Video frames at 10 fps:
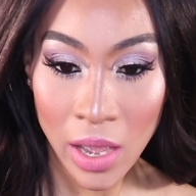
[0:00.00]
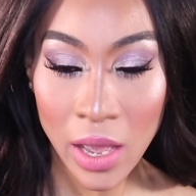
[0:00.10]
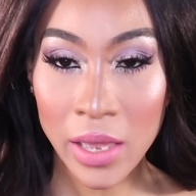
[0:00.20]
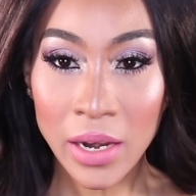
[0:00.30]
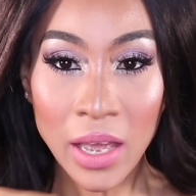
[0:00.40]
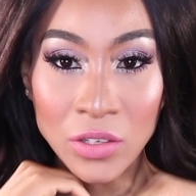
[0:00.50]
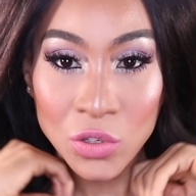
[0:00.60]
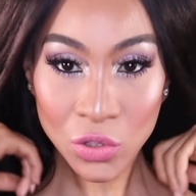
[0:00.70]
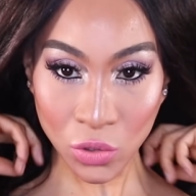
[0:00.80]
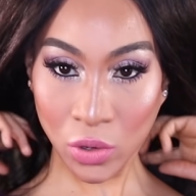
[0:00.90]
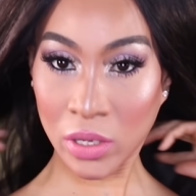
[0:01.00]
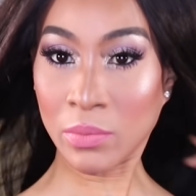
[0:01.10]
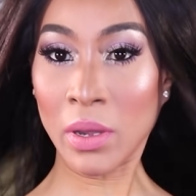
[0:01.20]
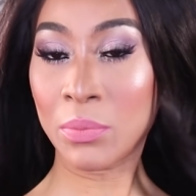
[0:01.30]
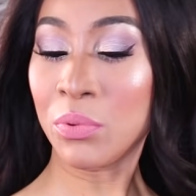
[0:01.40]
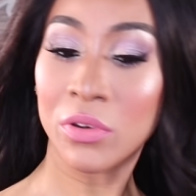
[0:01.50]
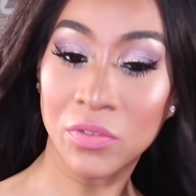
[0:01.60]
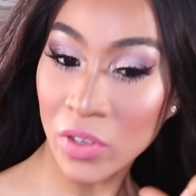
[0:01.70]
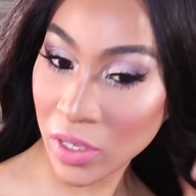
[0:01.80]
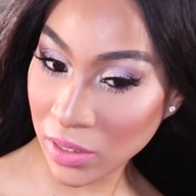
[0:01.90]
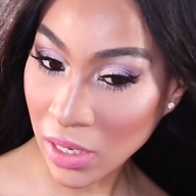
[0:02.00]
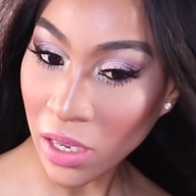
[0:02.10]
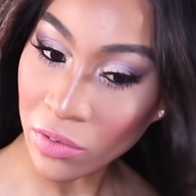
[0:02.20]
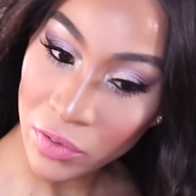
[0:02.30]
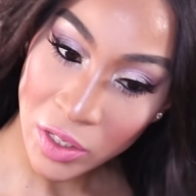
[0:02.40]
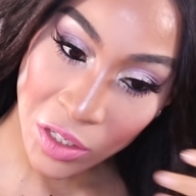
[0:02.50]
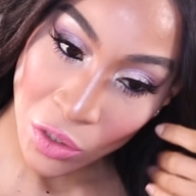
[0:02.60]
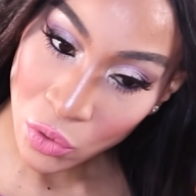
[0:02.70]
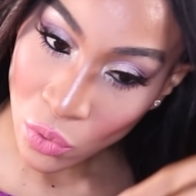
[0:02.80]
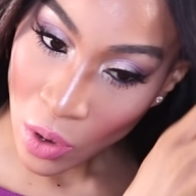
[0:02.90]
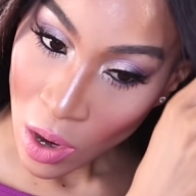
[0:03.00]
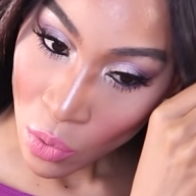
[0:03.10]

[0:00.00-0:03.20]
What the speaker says: And as you saw in my previous hair video,